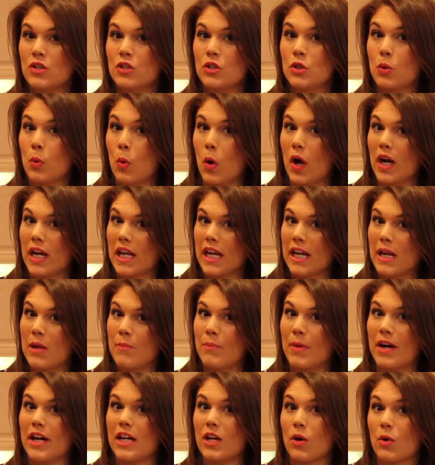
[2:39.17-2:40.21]
20
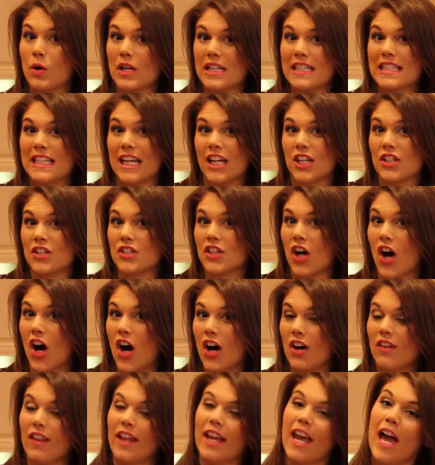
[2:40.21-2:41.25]
or sing a
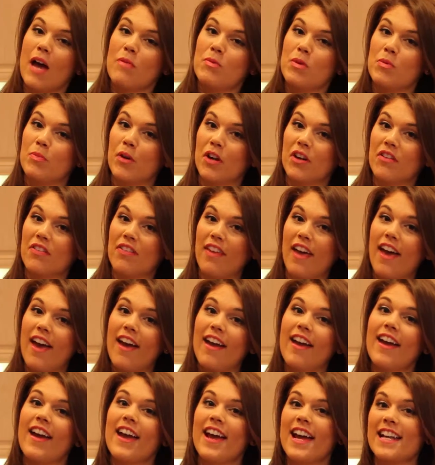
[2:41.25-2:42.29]
song like happy birthday.